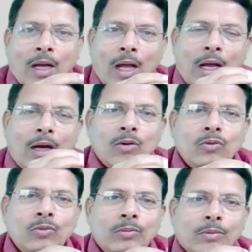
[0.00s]

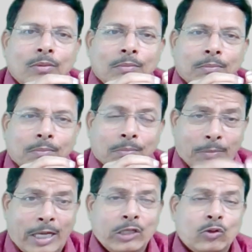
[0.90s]
how
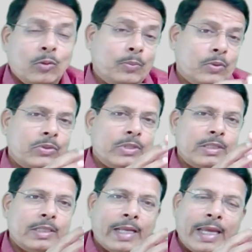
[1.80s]

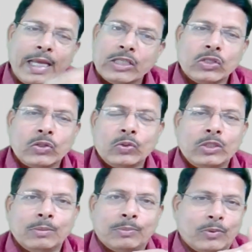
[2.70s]
microprocessor
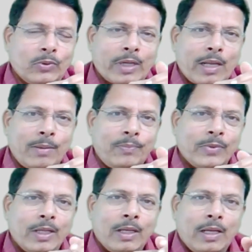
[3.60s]
execute the program,
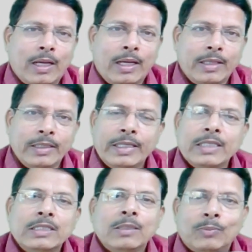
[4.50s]
and
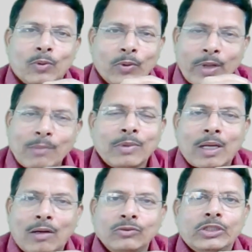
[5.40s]
it is the program
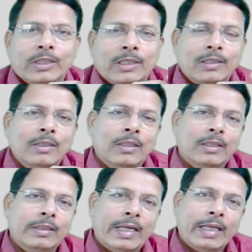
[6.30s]
counter
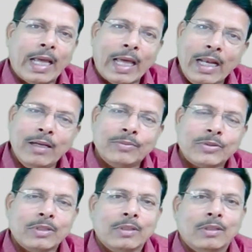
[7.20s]
that
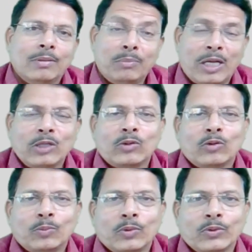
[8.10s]
helps
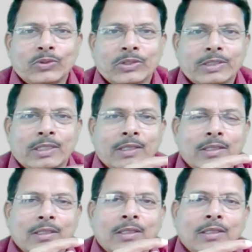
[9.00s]

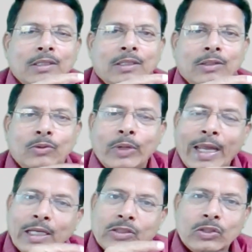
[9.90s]
microprocessor to
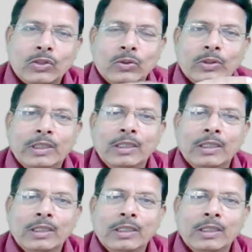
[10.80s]
execute